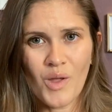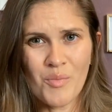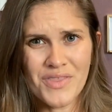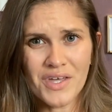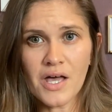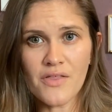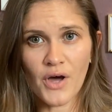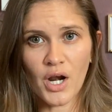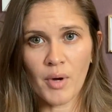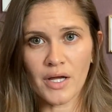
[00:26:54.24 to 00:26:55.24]
But then I
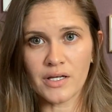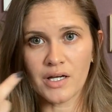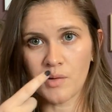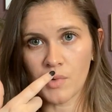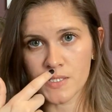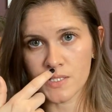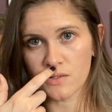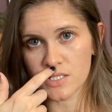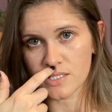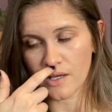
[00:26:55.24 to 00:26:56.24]
thought about it, and I'm also
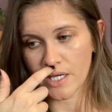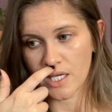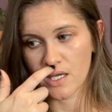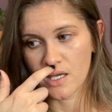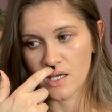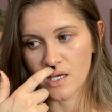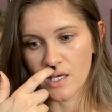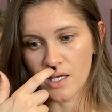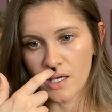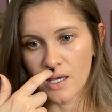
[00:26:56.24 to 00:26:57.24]
just like,
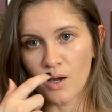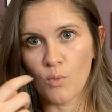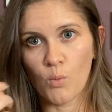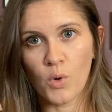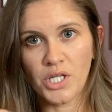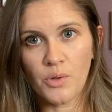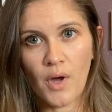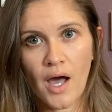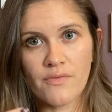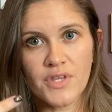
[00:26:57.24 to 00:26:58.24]

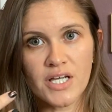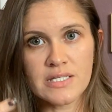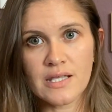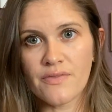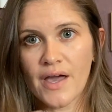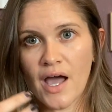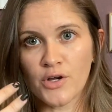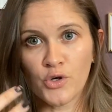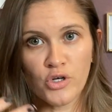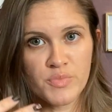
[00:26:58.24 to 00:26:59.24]
they said they
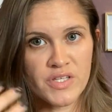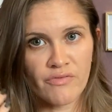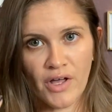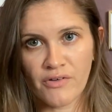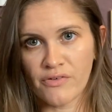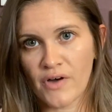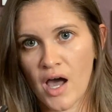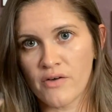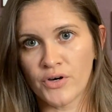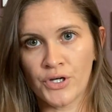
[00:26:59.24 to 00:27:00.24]
had groups of like
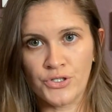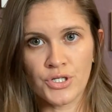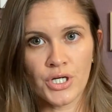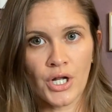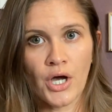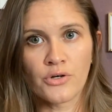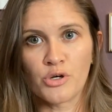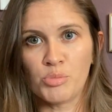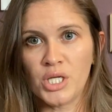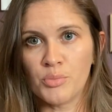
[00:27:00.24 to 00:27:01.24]
500,
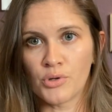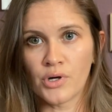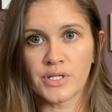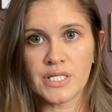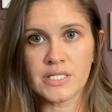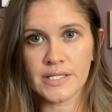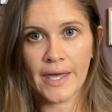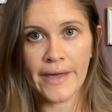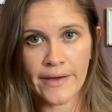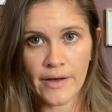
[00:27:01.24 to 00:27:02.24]
100 people at these
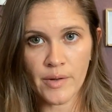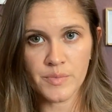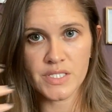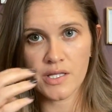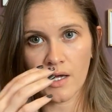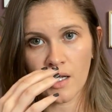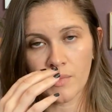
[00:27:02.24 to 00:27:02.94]
camps, and I'm